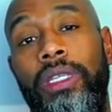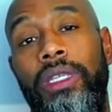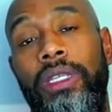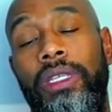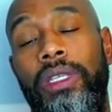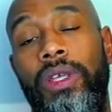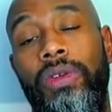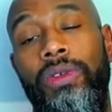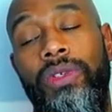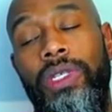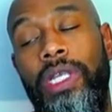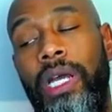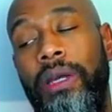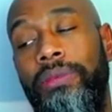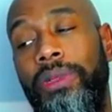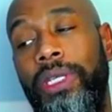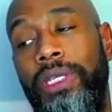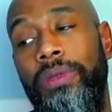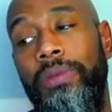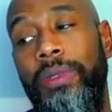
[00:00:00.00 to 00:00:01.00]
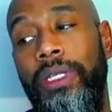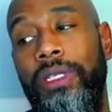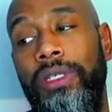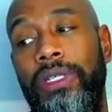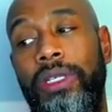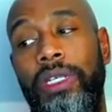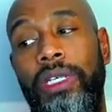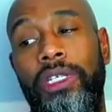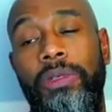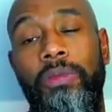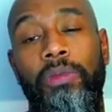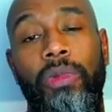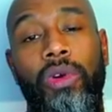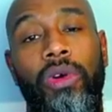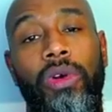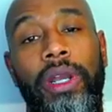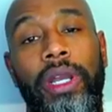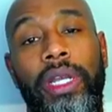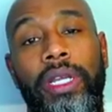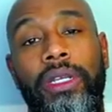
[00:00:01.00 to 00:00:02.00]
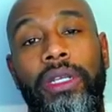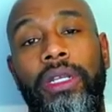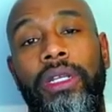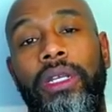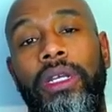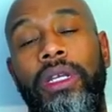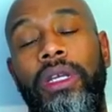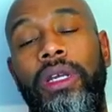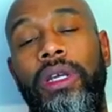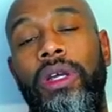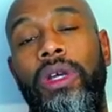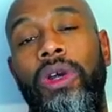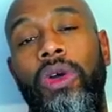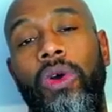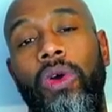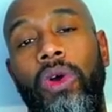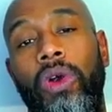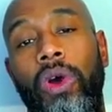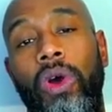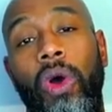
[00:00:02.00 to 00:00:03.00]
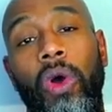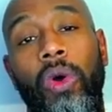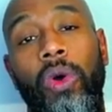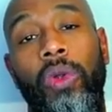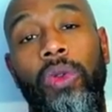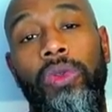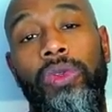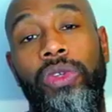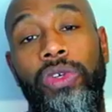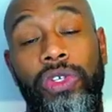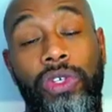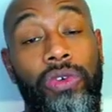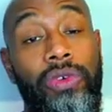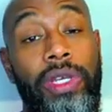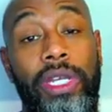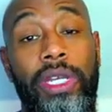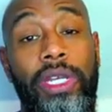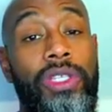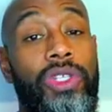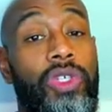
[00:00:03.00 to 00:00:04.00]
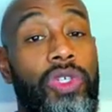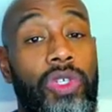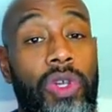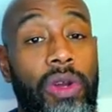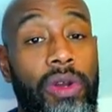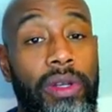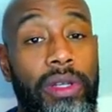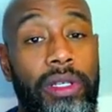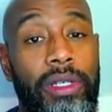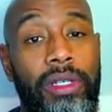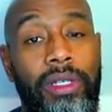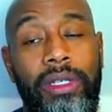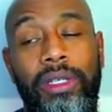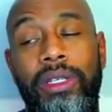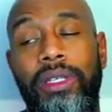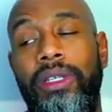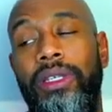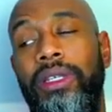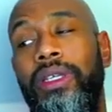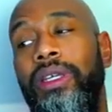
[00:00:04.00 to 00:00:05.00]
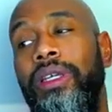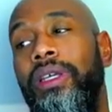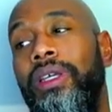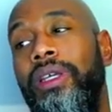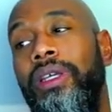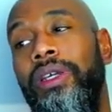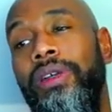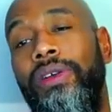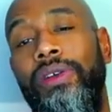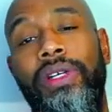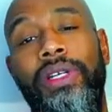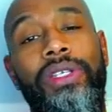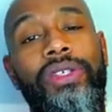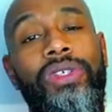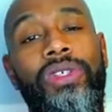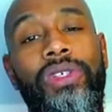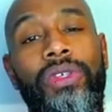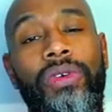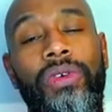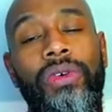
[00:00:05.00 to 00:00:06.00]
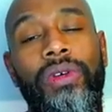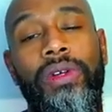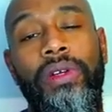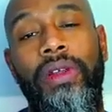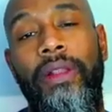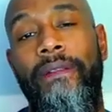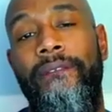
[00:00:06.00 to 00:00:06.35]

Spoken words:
Don't stop just because it gets boring or old or you get uncertain or insecure.